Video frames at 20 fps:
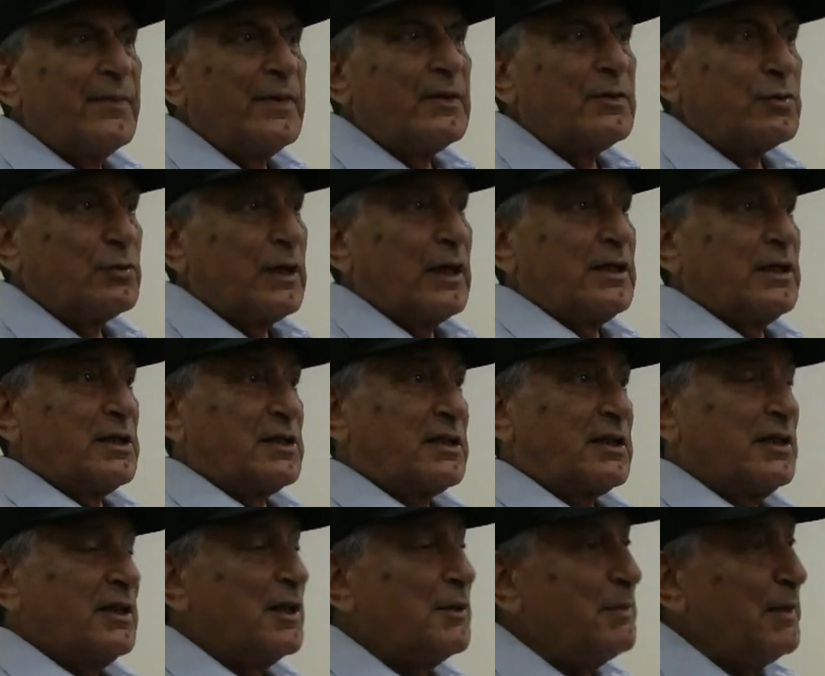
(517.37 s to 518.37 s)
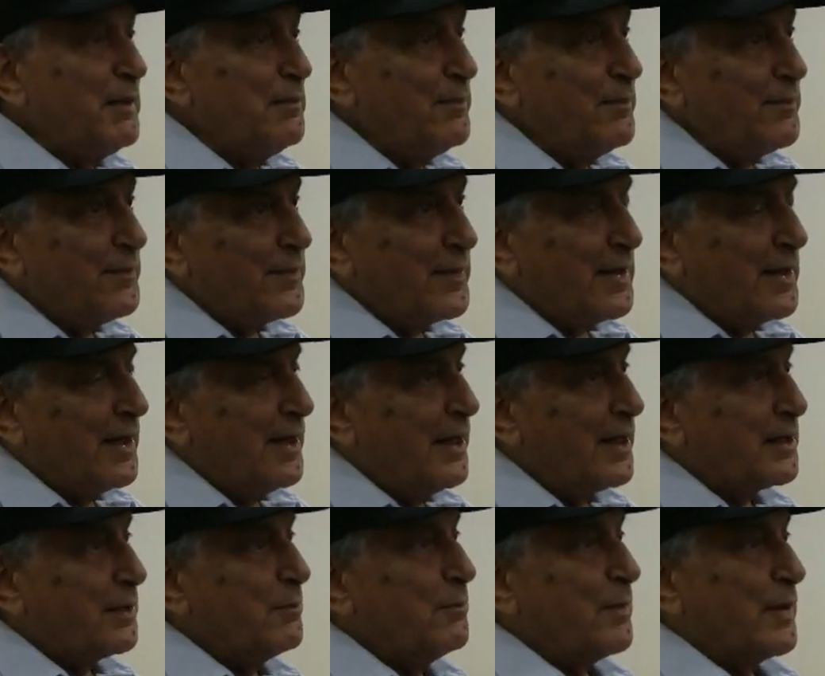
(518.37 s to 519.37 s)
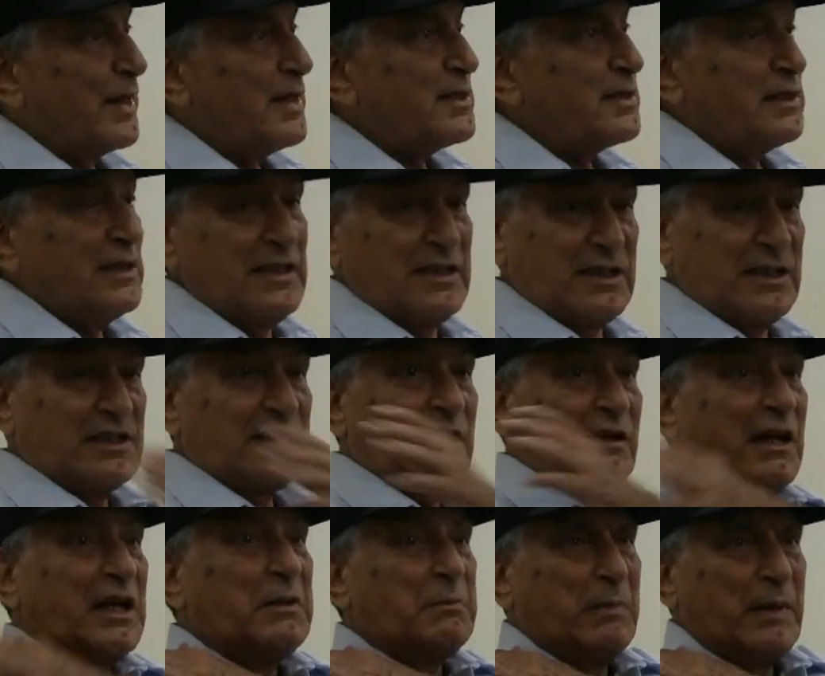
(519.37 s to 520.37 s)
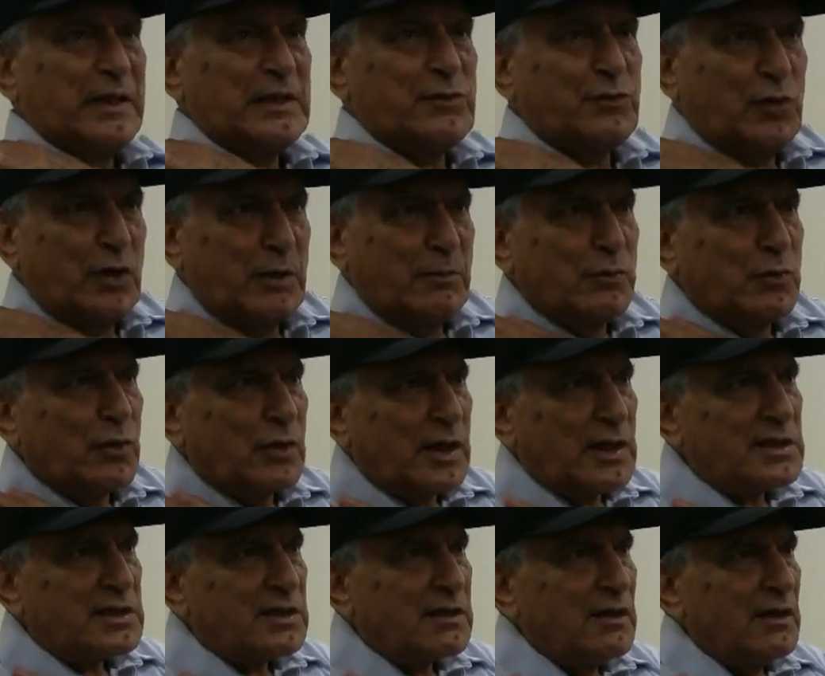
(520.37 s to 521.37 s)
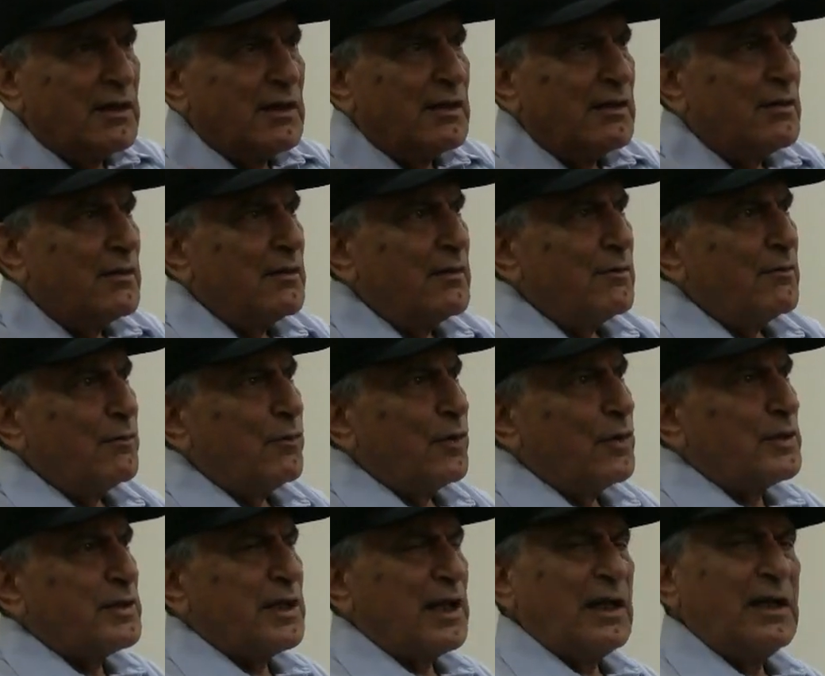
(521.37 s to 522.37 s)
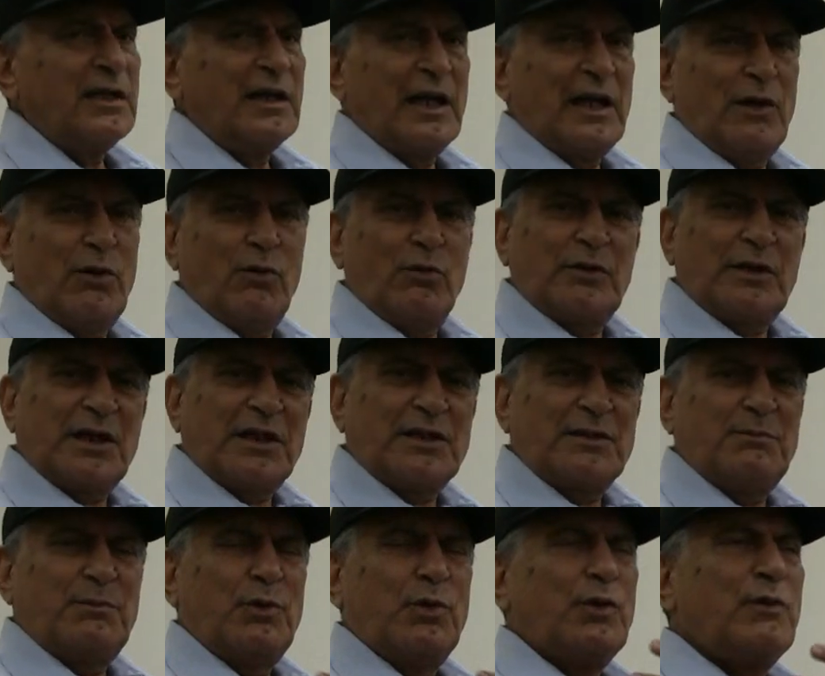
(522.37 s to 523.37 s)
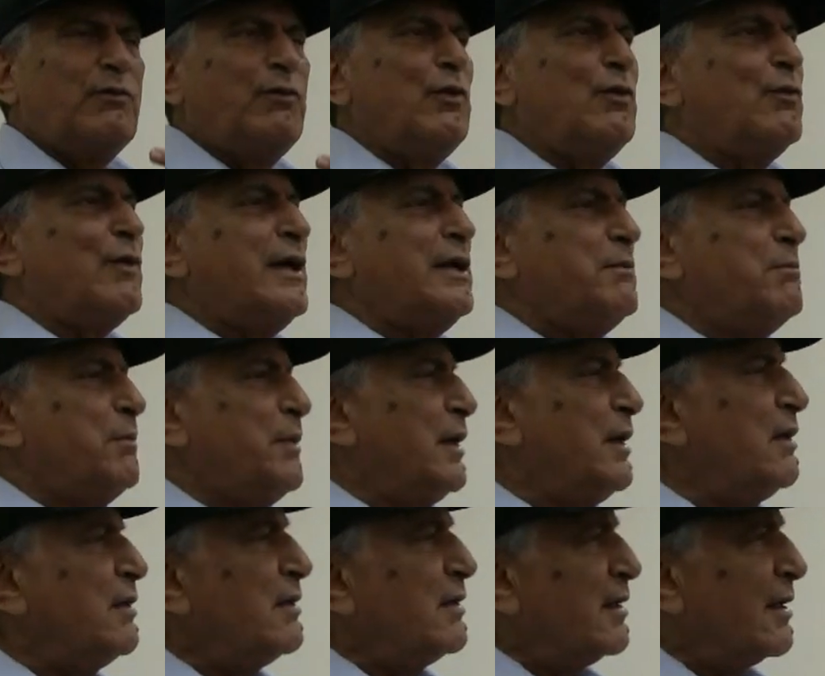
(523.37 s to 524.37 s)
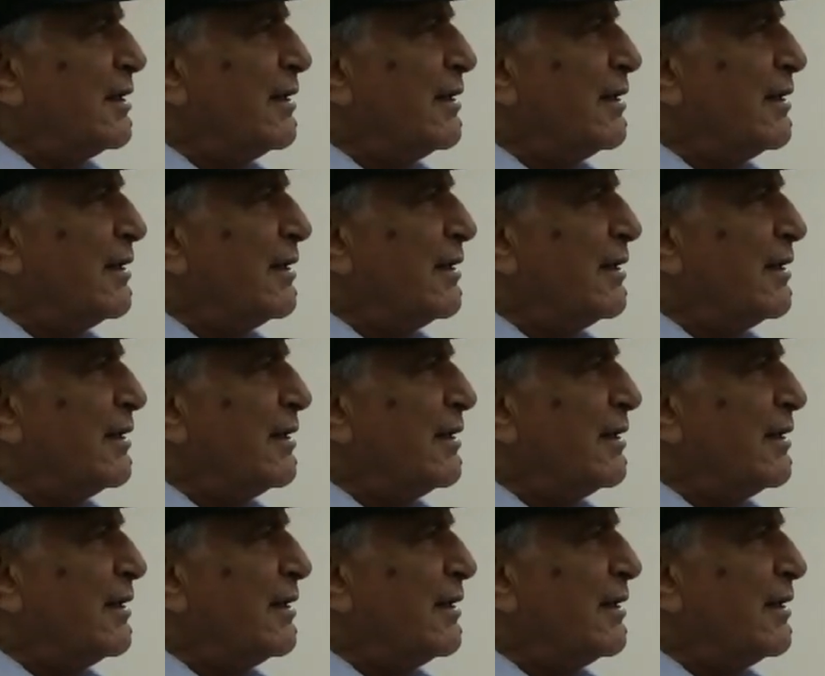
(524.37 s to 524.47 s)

Should I disturb him? let him rest. Is this the right place for him to rest? For his head, I looked at his beautiful white beard